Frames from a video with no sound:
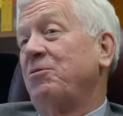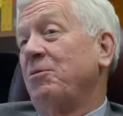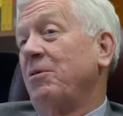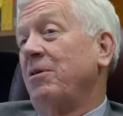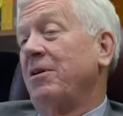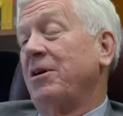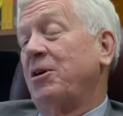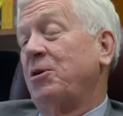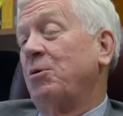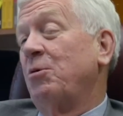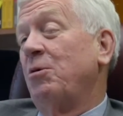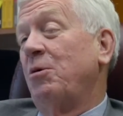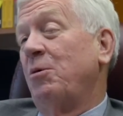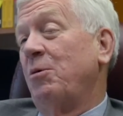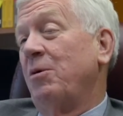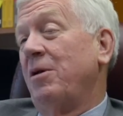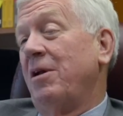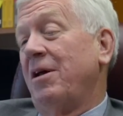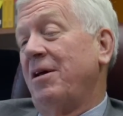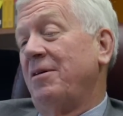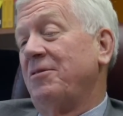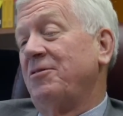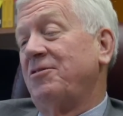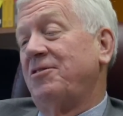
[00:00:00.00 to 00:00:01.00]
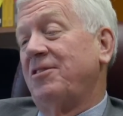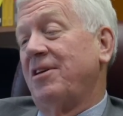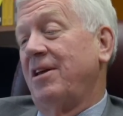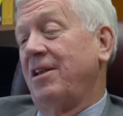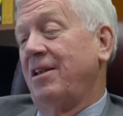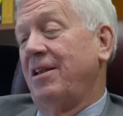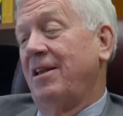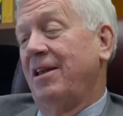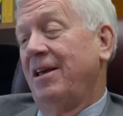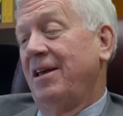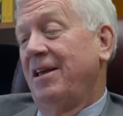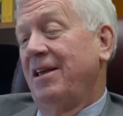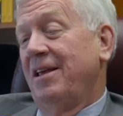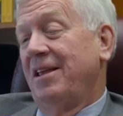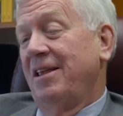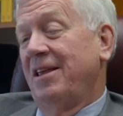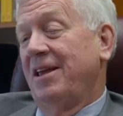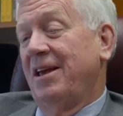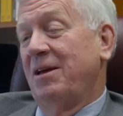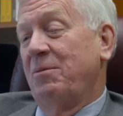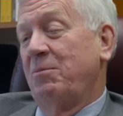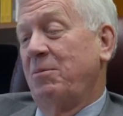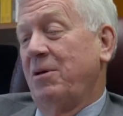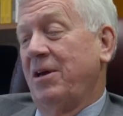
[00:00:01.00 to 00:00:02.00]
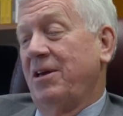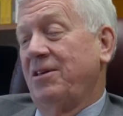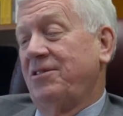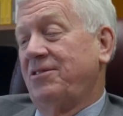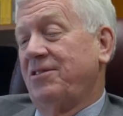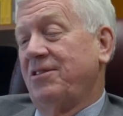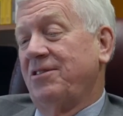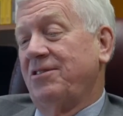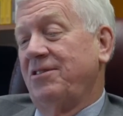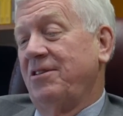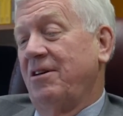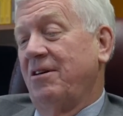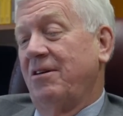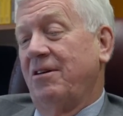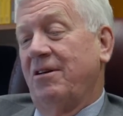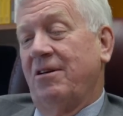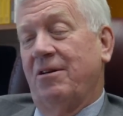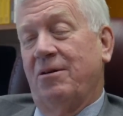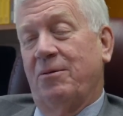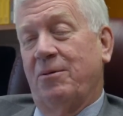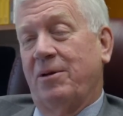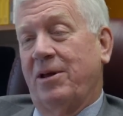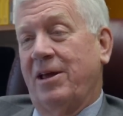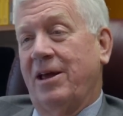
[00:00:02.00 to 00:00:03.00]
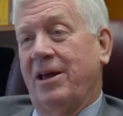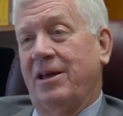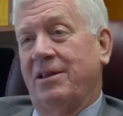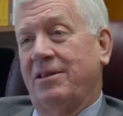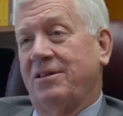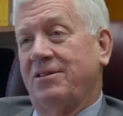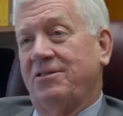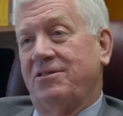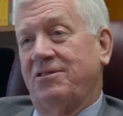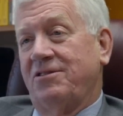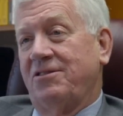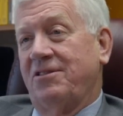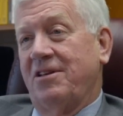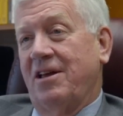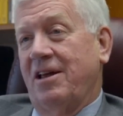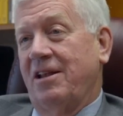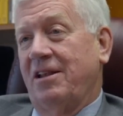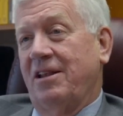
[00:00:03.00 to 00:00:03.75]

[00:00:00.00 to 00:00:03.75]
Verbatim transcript: really cool when all of a sudden the NBA says, no, no, no, we can't. This is not